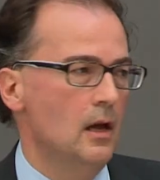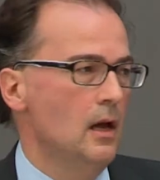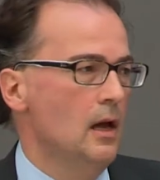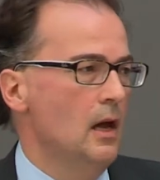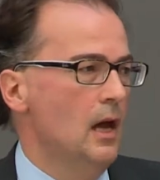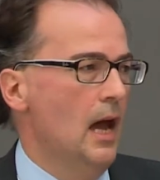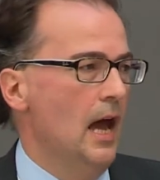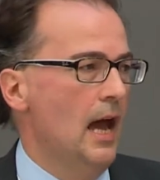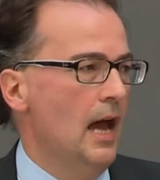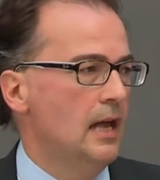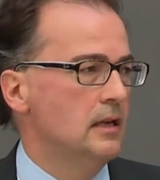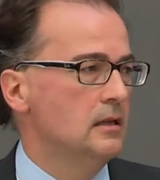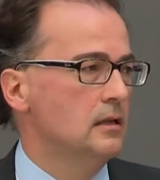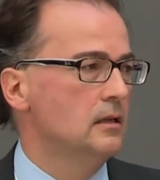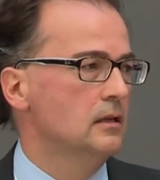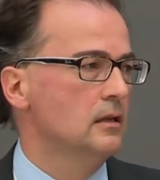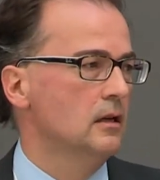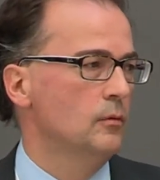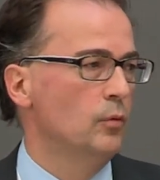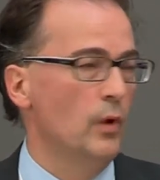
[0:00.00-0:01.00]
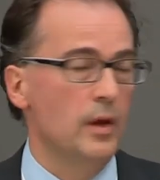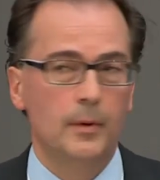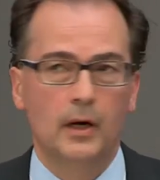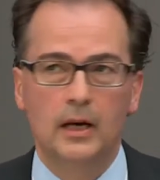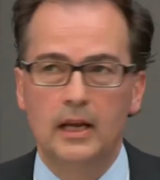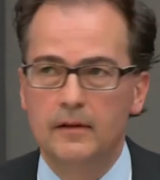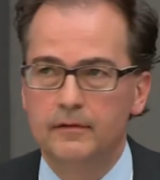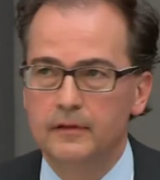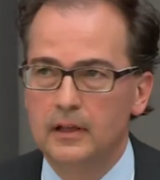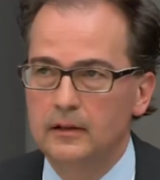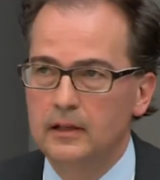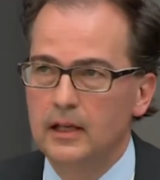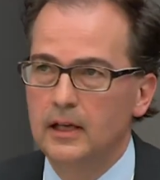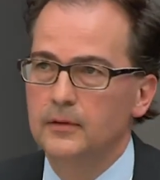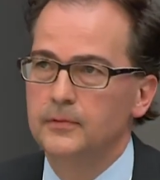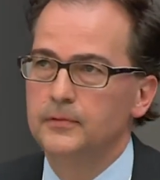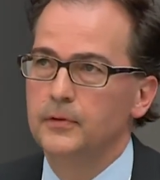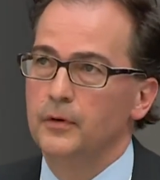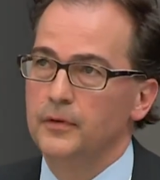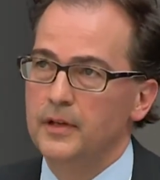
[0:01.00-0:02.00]
And we believe that
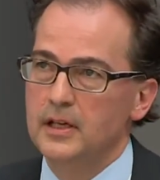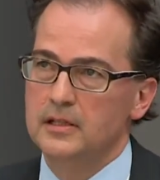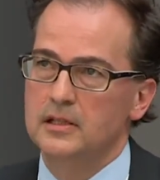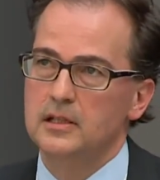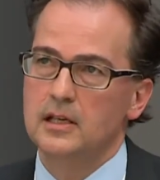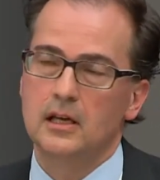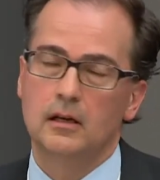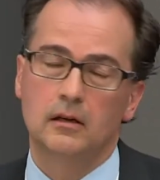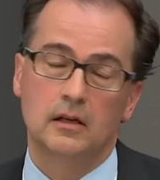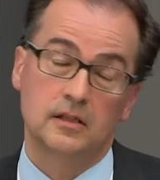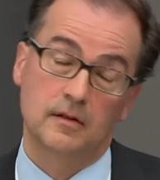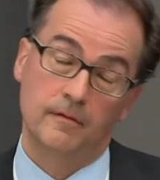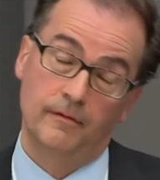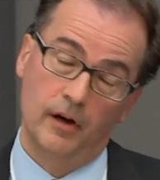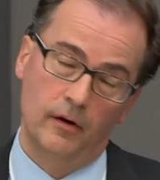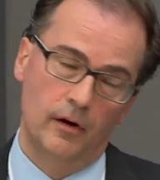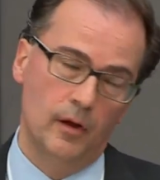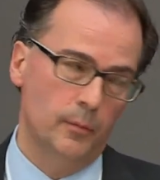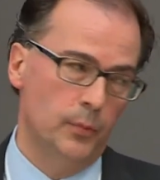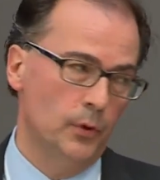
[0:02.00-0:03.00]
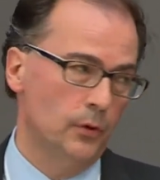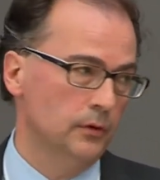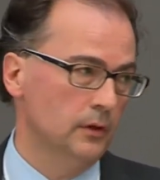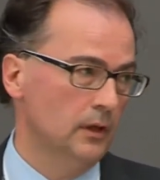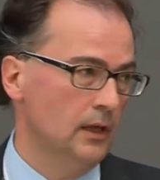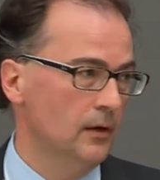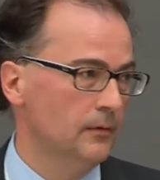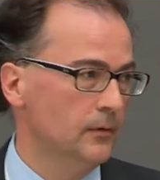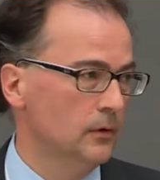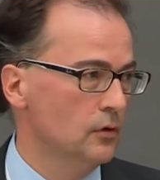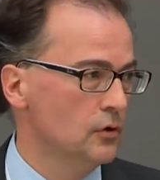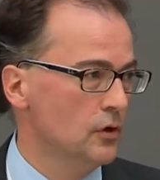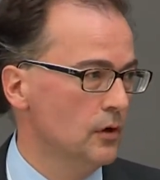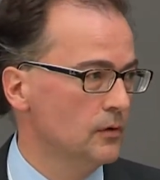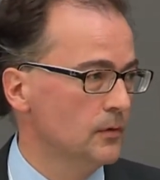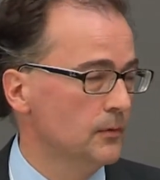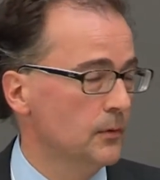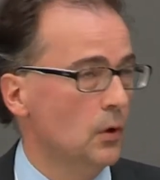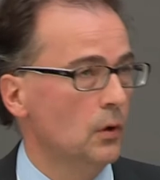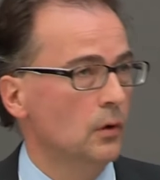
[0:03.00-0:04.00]
therefore this year is a very important year for the Choice
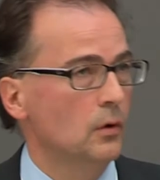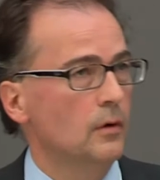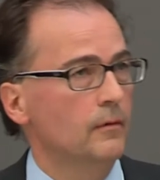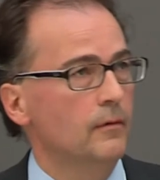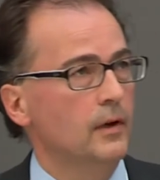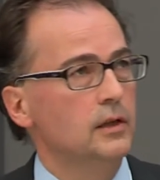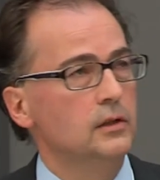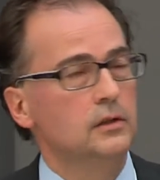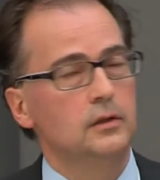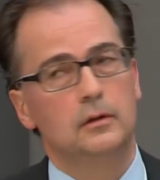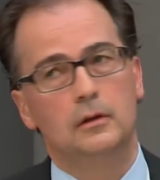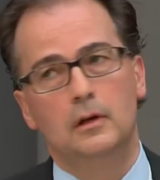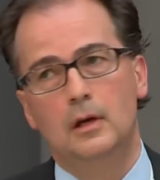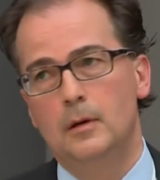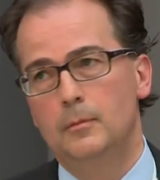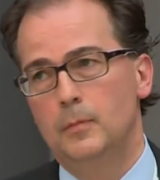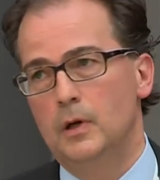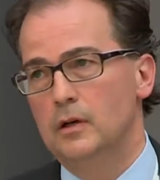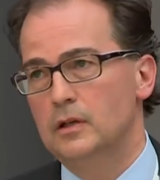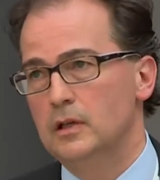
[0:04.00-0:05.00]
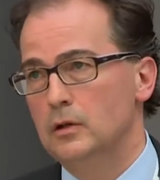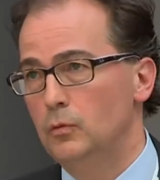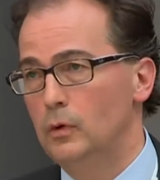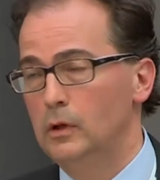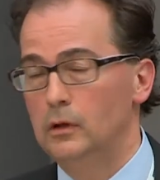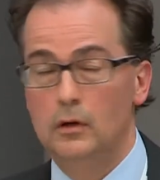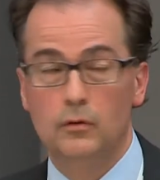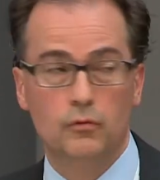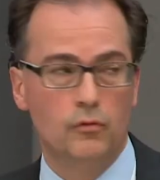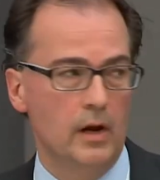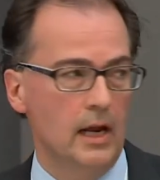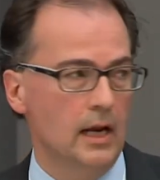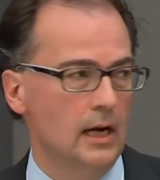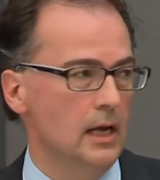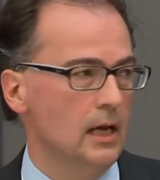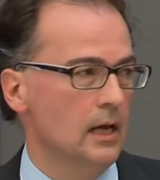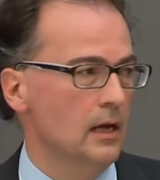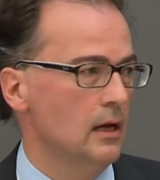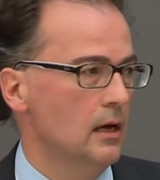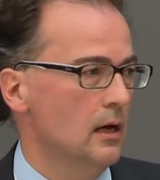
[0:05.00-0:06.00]
of Court Convention, because it will
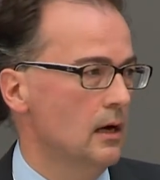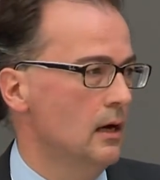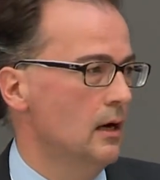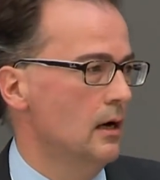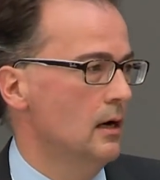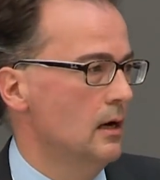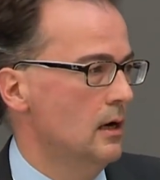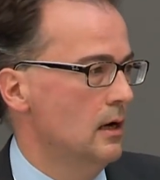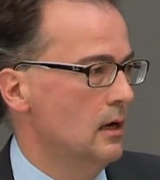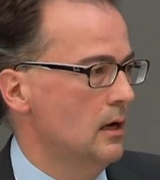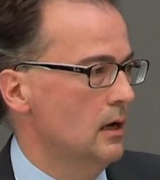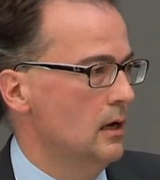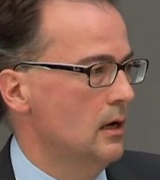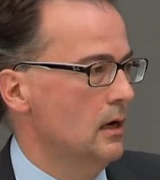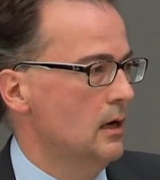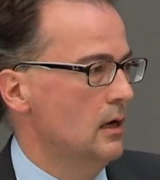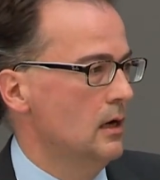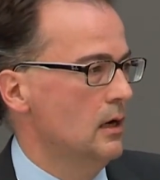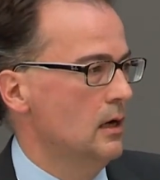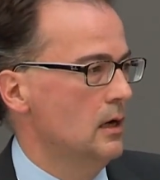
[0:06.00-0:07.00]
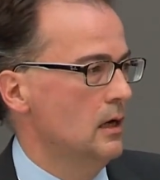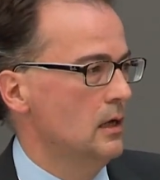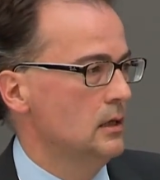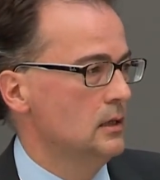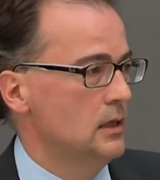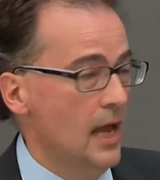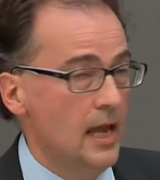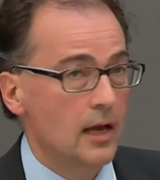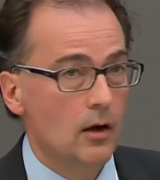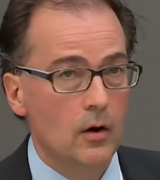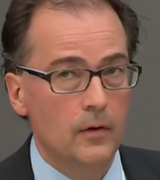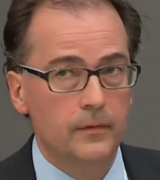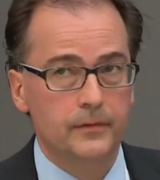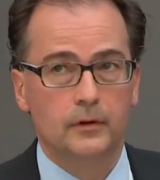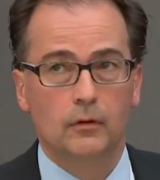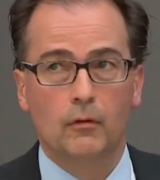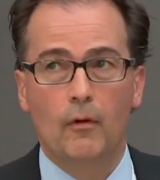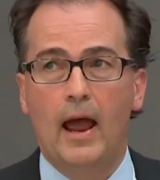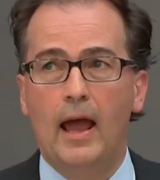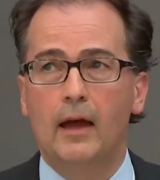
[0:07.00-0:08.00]
really take off the
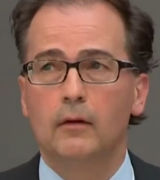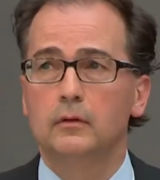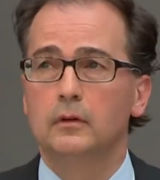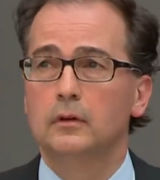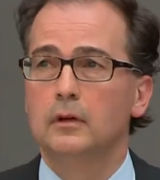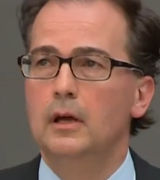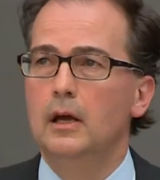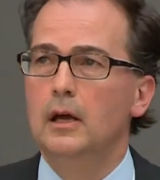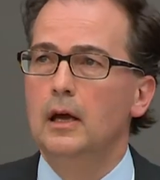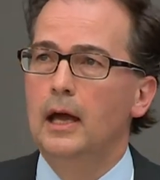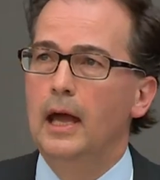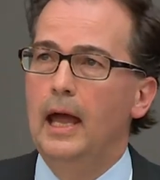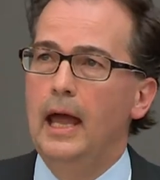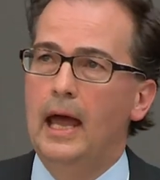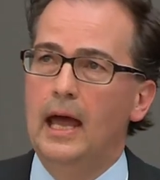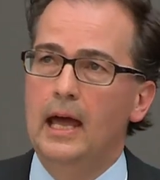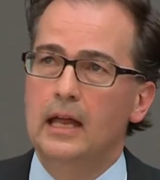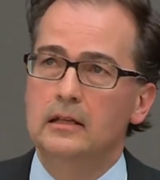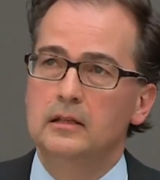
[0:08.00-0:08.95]
ground and